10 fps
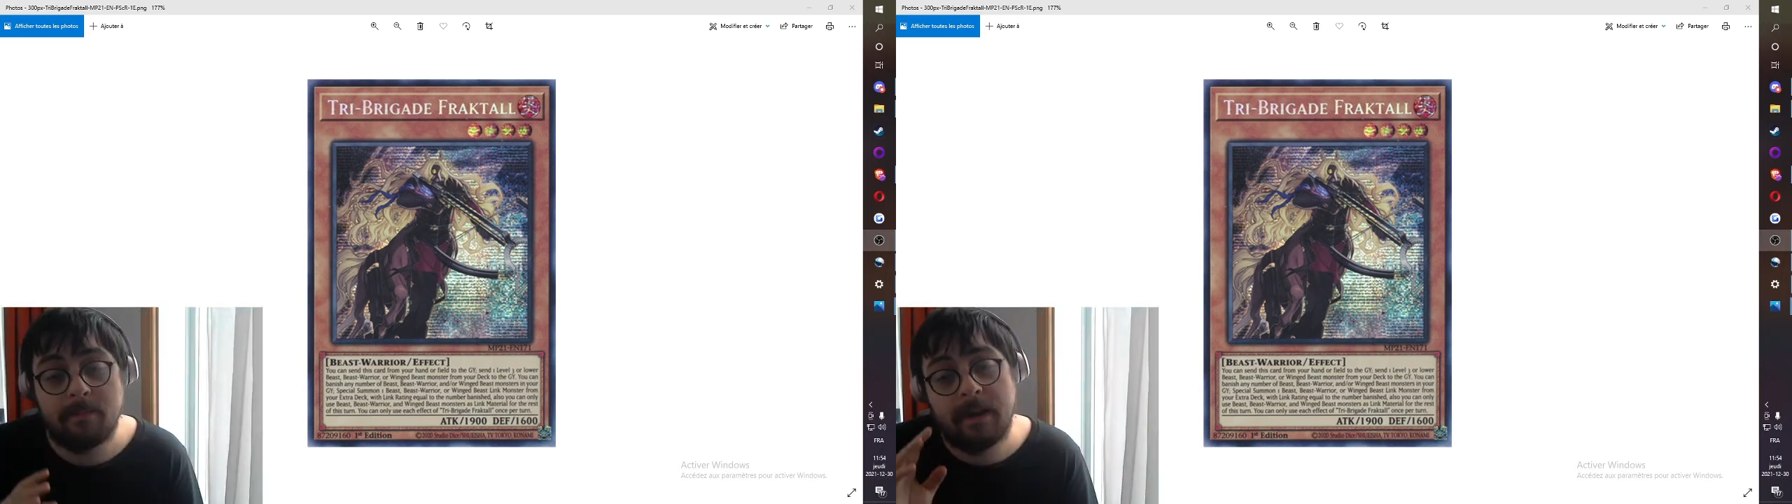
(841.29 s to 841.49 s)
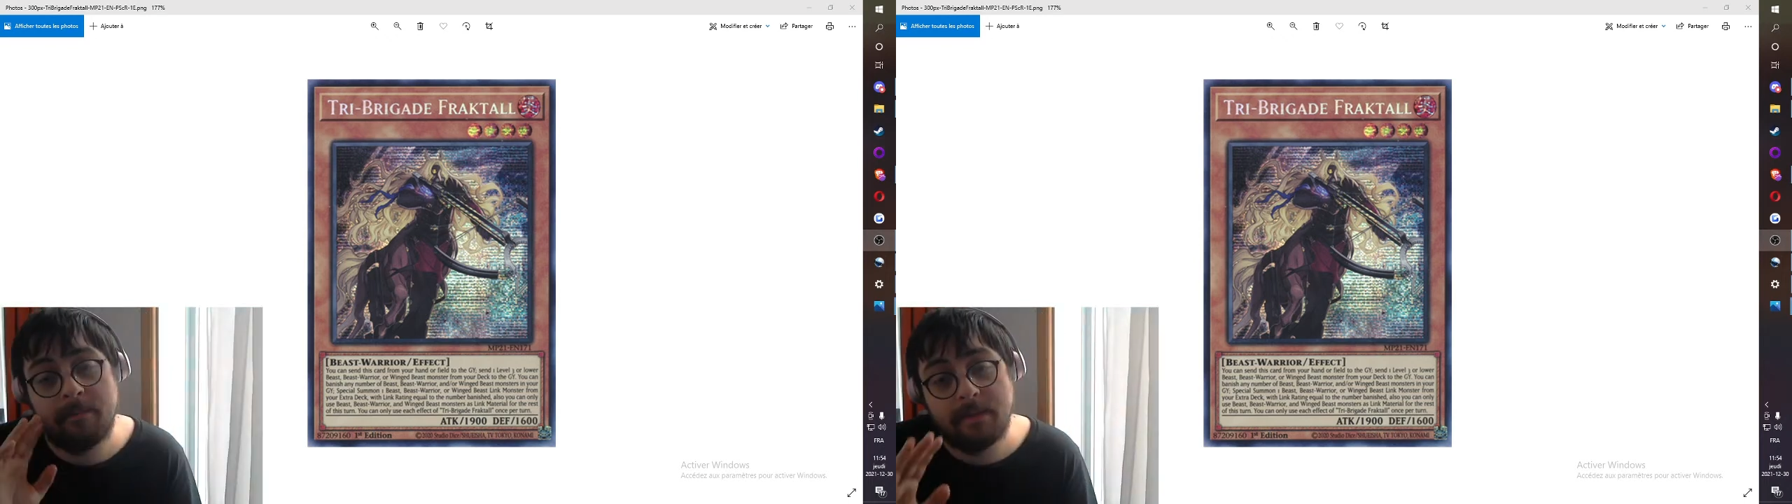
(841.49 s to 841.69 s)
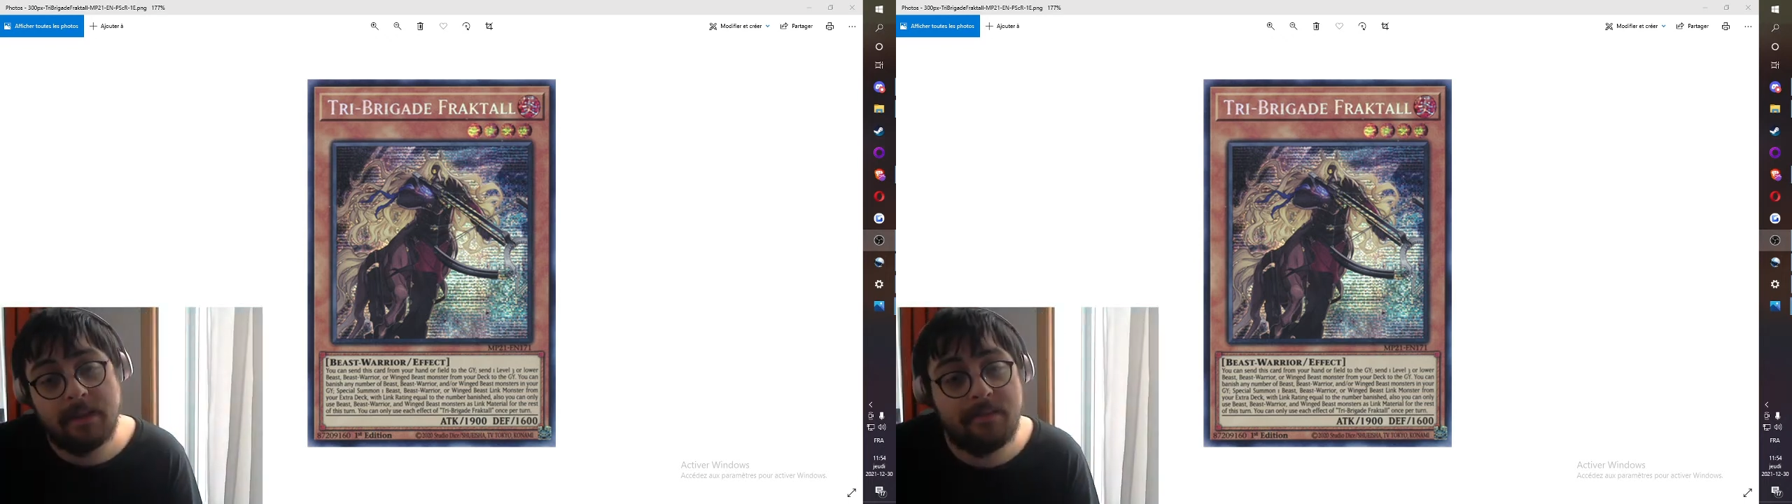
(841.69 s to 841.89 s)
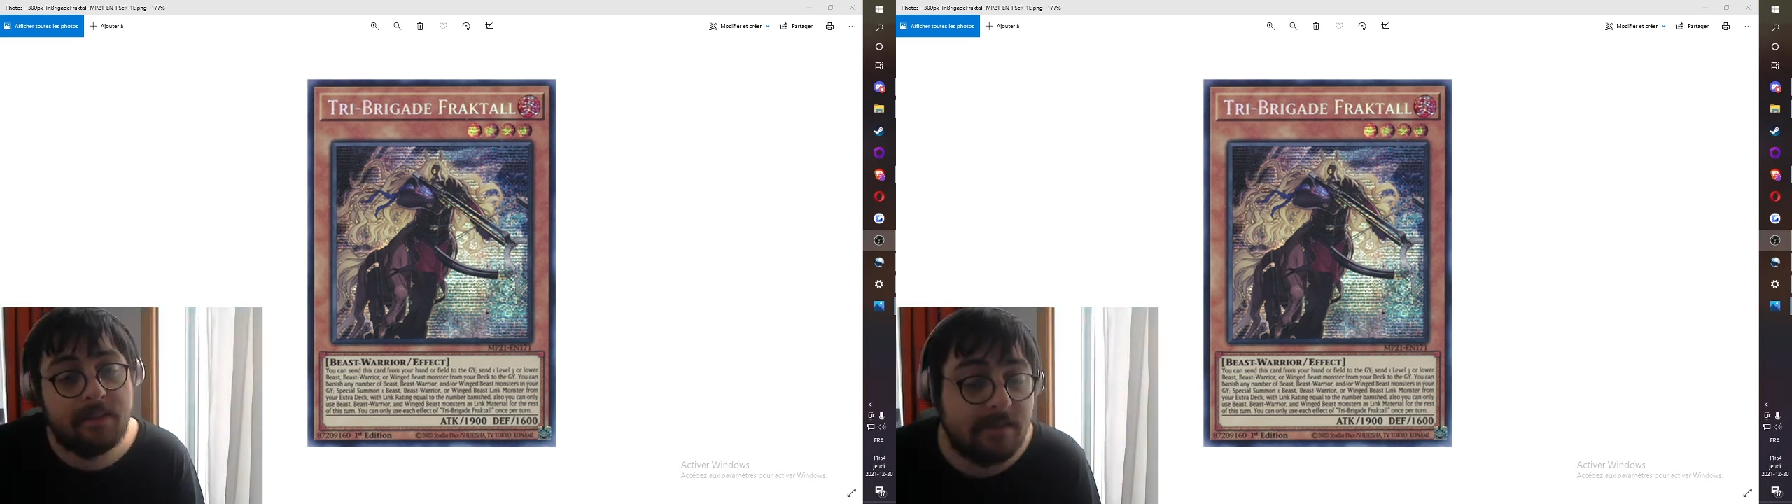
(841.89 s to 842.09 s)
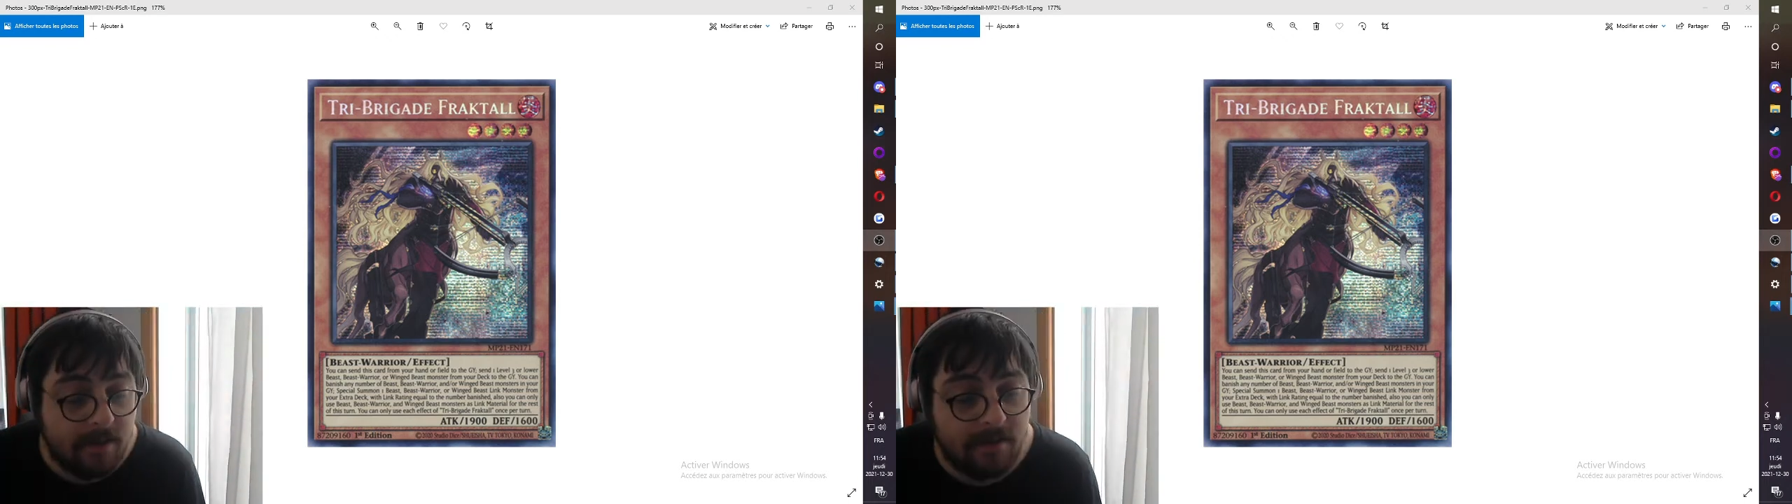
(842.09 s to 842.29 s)
but I believe
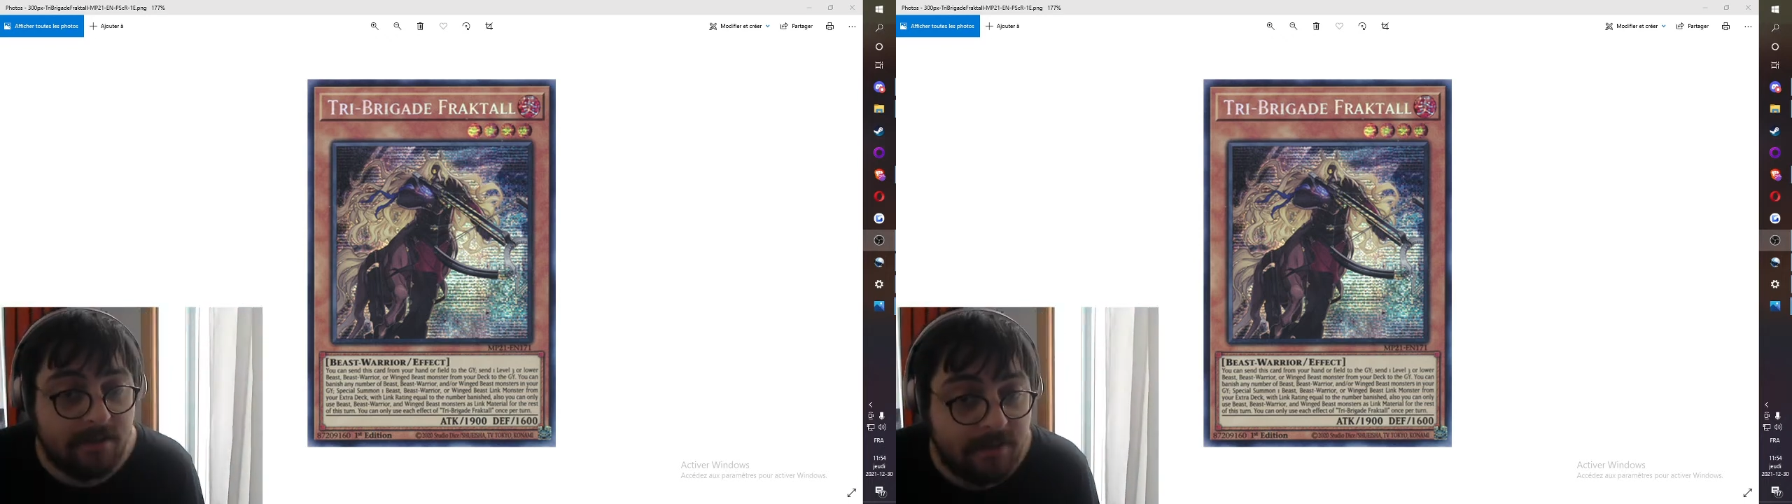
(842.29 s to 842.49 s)
this card